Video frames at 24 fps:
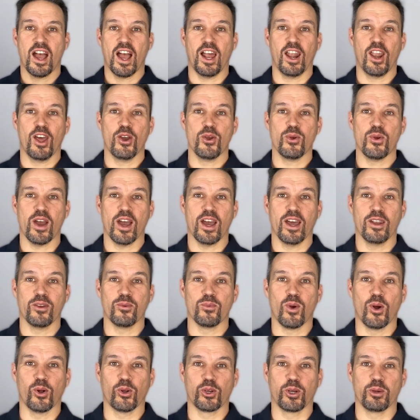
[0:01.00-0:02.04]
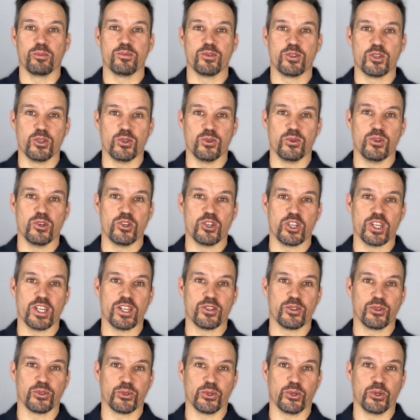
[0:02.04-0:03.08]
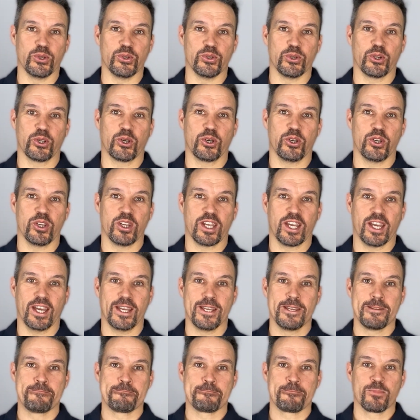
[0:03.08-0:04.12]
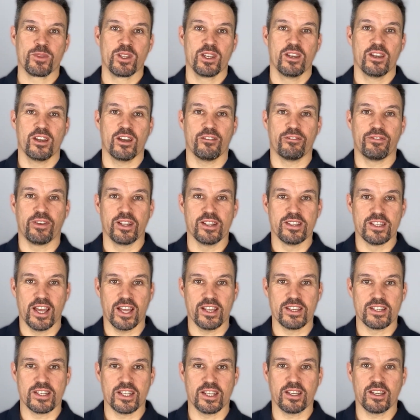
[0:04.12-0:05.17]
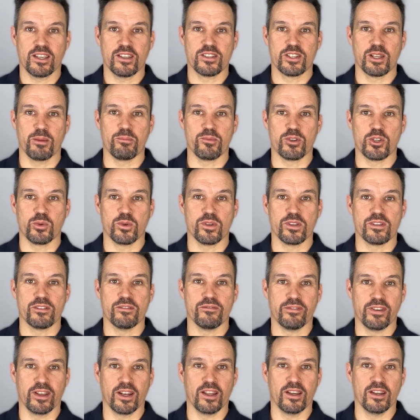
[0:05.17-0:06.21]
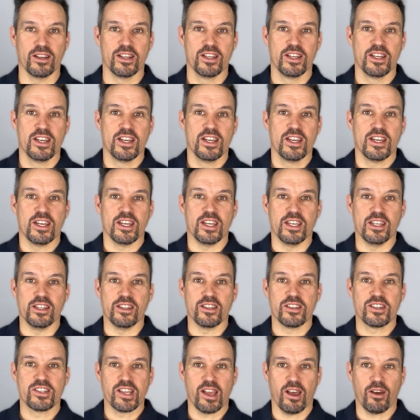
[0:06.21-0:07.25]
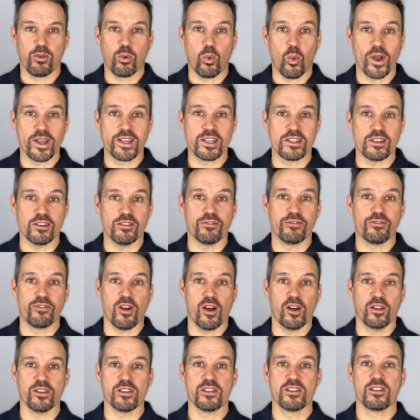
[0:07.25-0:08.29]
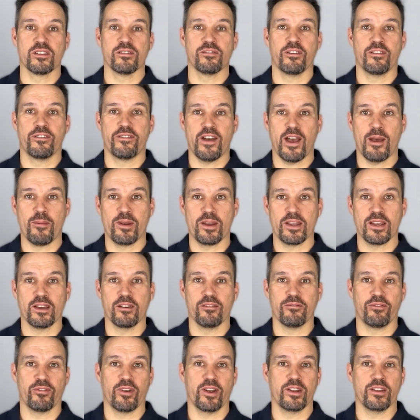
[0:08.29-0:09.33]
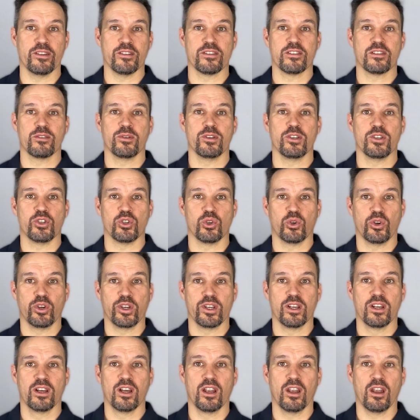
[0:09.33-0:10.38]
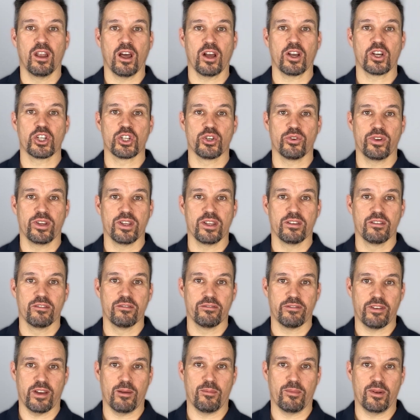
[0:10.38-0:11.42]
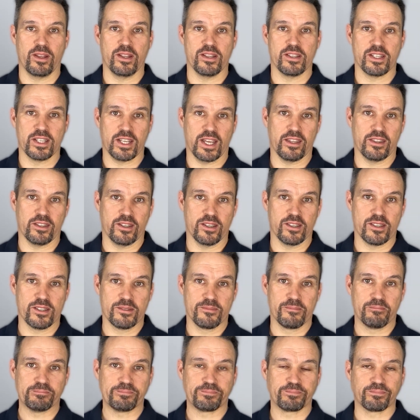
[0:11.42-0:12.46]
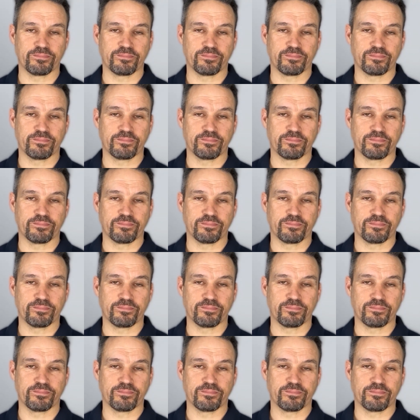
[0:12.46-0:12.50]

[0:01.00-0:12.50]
Hello and welcome to Gite Dordogne dot co dot U K, a fantastic, sumptuous villa in the southwest of France for family and friends to enjoy luxury family togetherness.